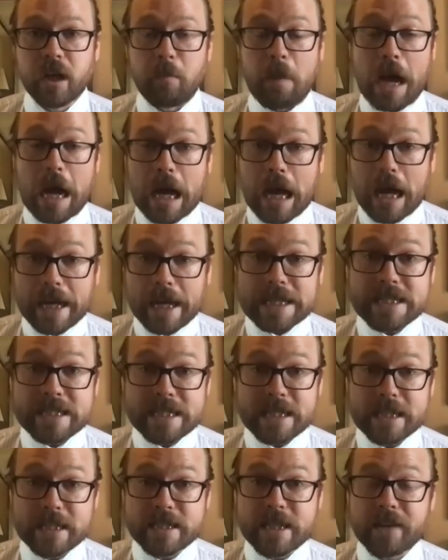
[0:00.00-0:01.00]
I
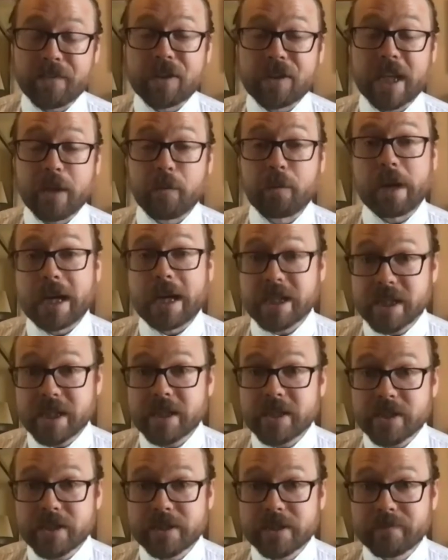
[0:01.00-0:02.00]
see this every day when I
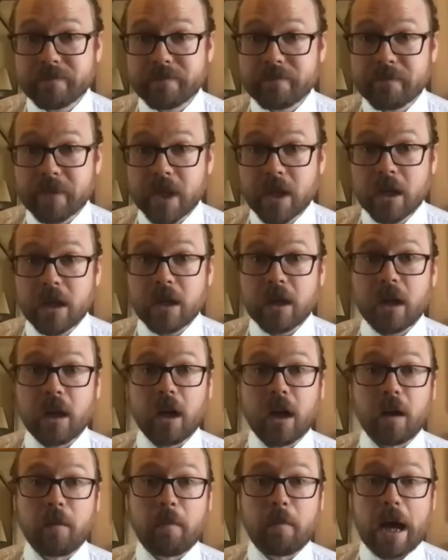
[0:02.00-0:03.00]
teach.
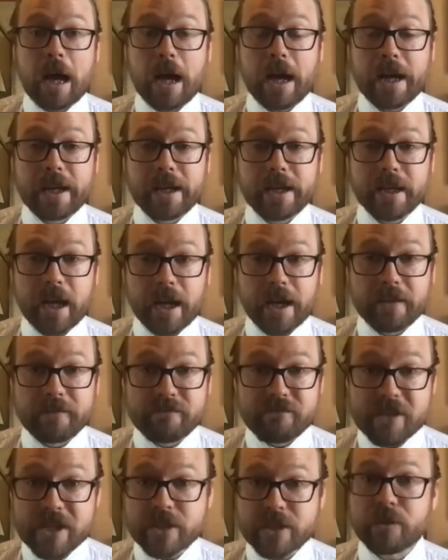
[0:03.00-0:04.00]
I
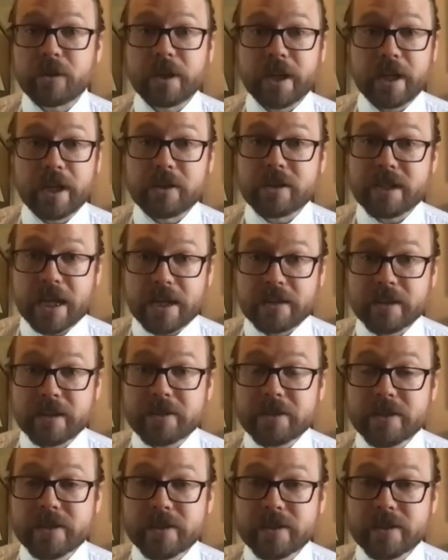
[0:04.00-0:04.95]
viscerally understand this.